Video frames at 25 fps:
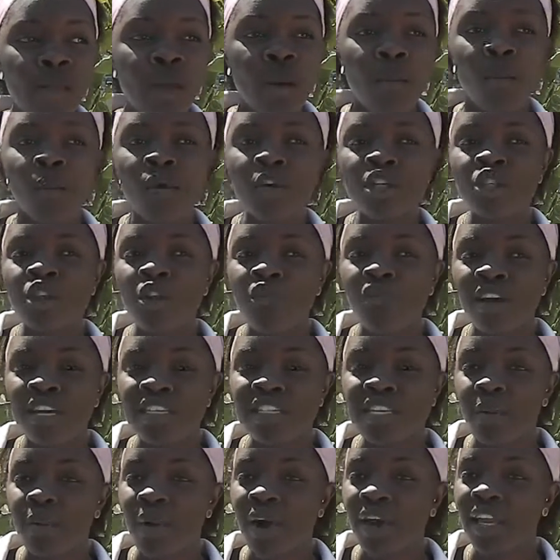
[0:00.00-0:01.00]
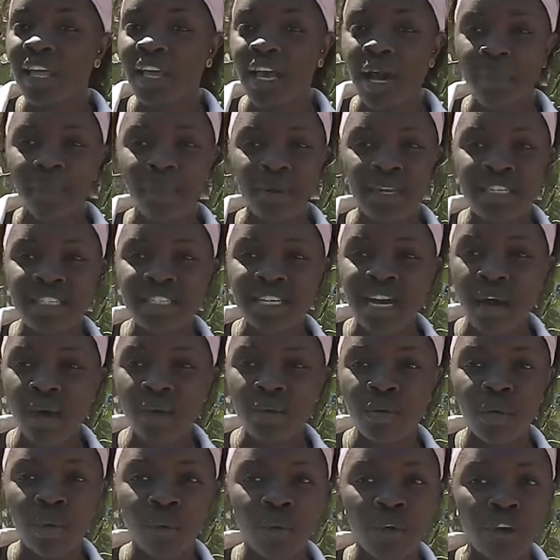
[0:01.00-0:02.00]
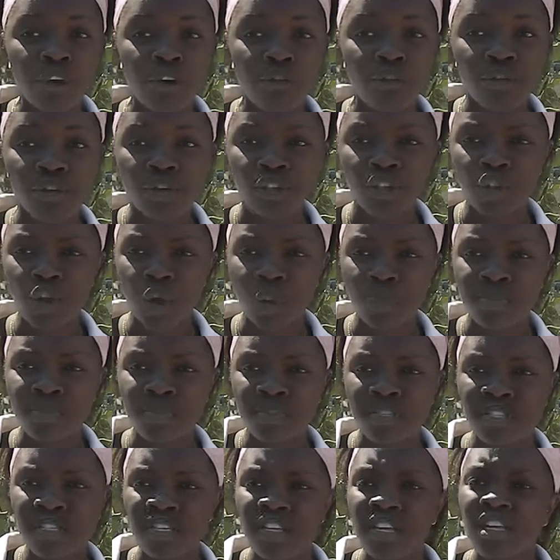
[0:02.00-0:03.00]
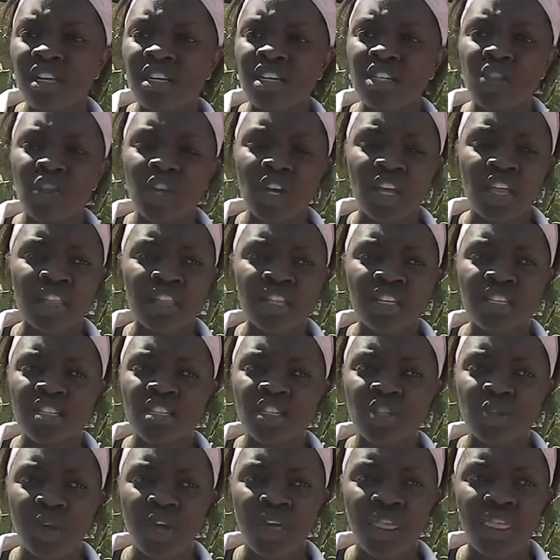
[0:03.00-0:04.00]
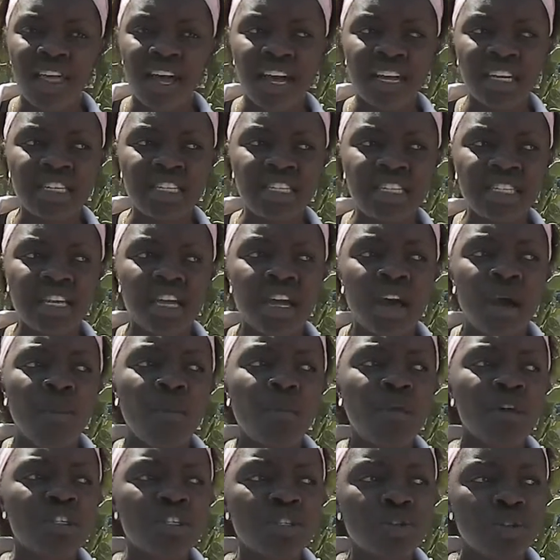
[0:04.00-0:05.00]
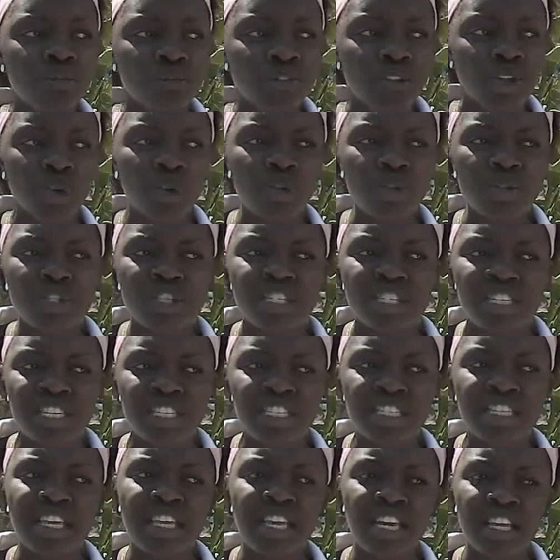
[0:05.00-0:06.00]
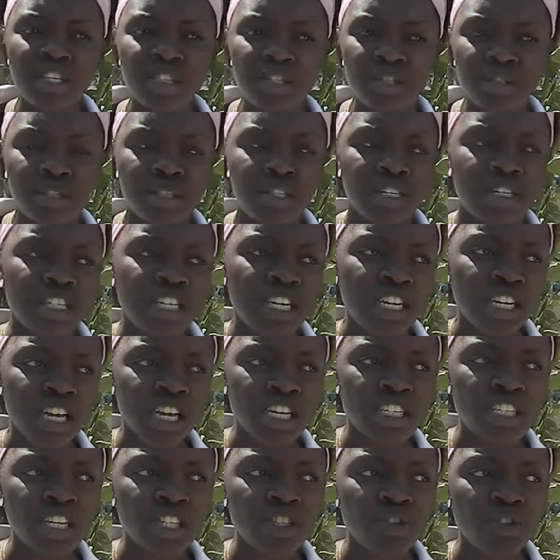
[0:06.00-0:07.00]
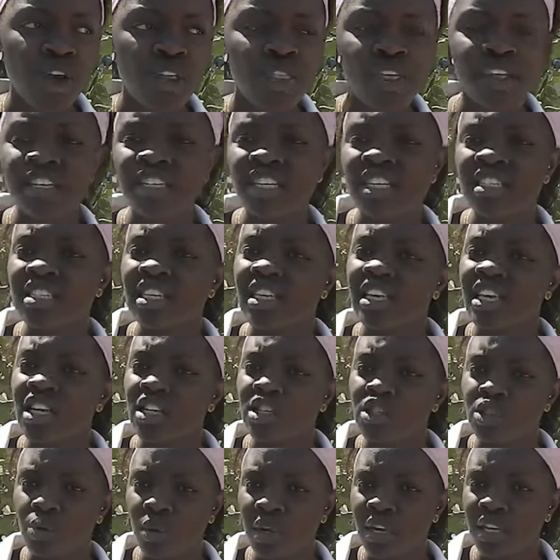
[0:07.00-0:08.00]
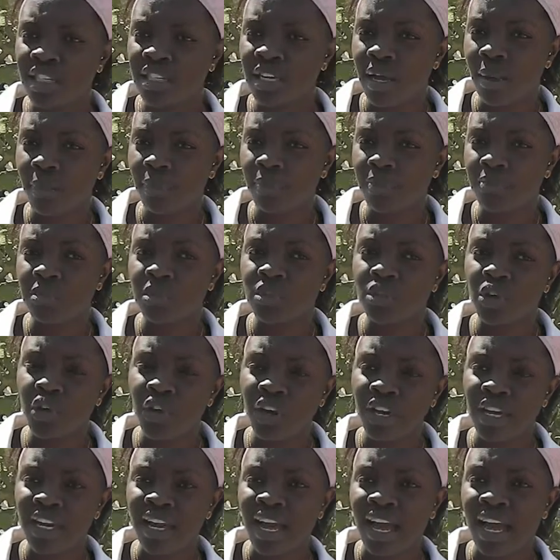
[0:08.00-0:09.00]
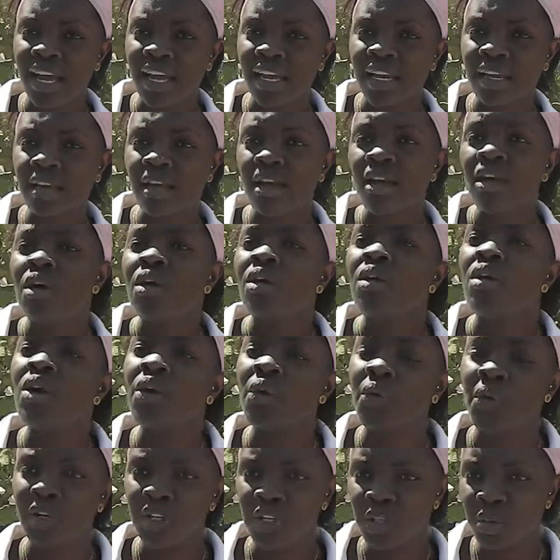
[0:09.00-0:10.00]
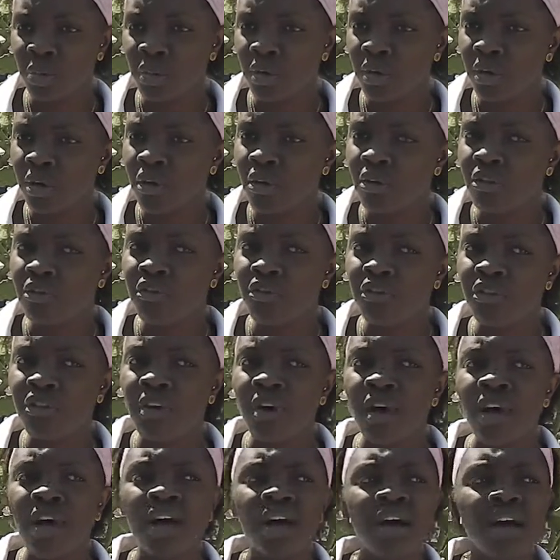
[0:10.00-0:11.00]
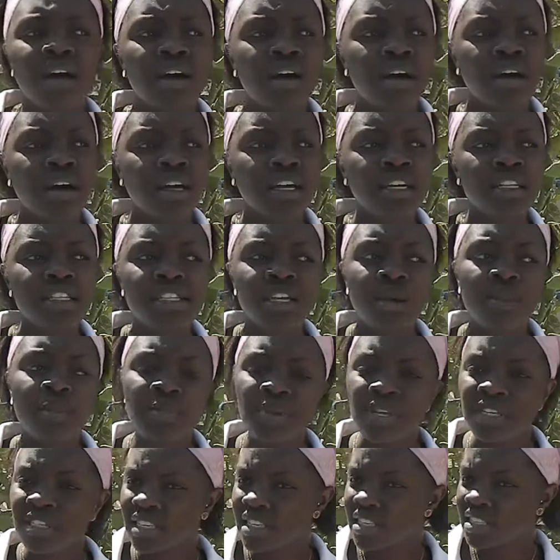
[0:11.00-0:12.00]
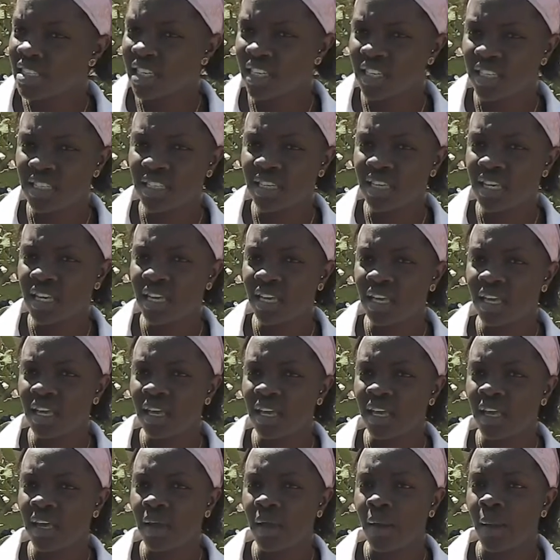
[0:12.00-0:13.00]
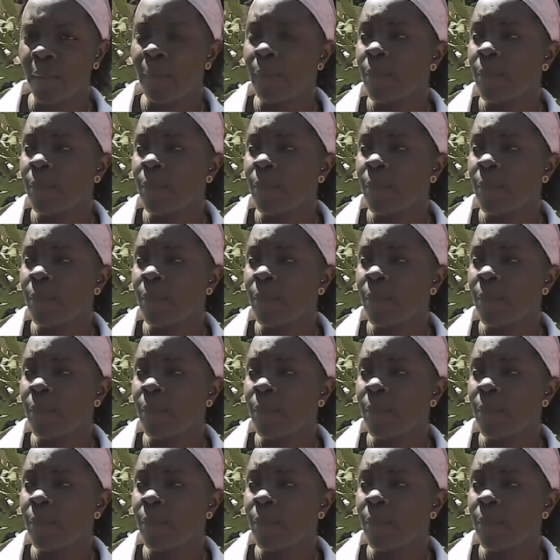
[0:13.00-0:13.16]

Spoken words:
Most of us are running up and down looking for jobs, doing this, doing that. Most of the youth just get, the teenagers rather, just get to end up to grade 9 or grade 12. It's a busy city.